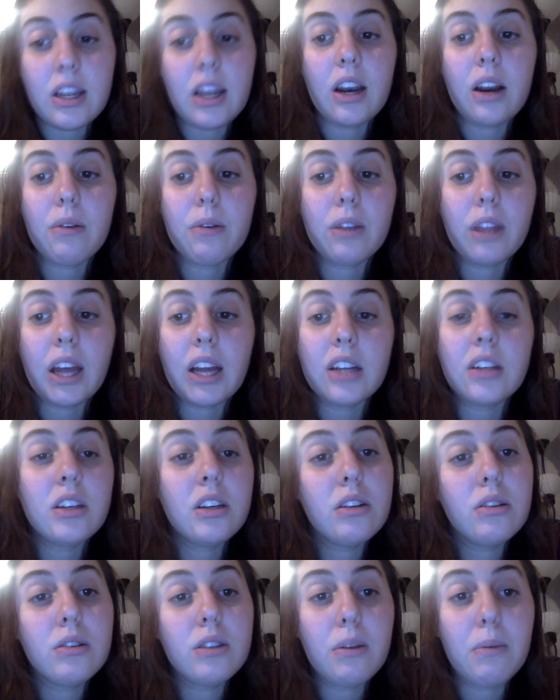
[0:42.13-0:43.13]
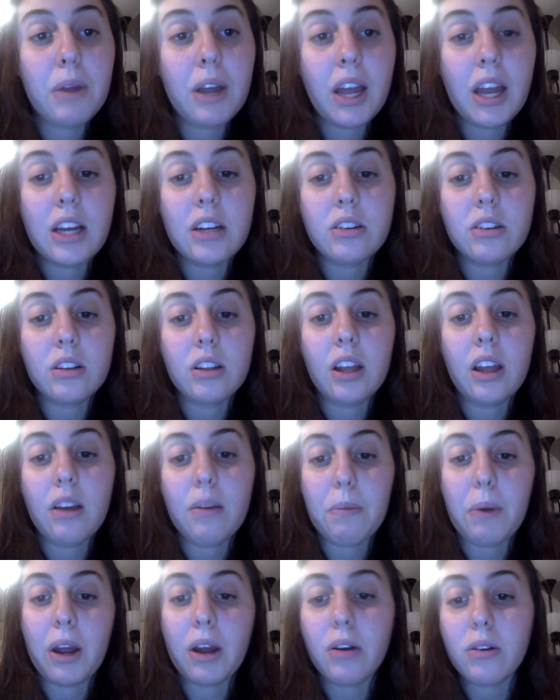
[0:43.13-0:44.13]
and I would like to use them occasionally
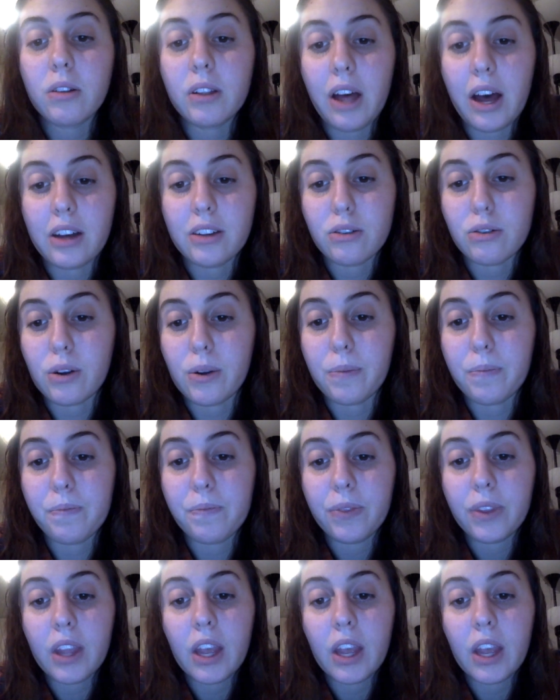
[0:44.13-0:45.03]
in my own classroom.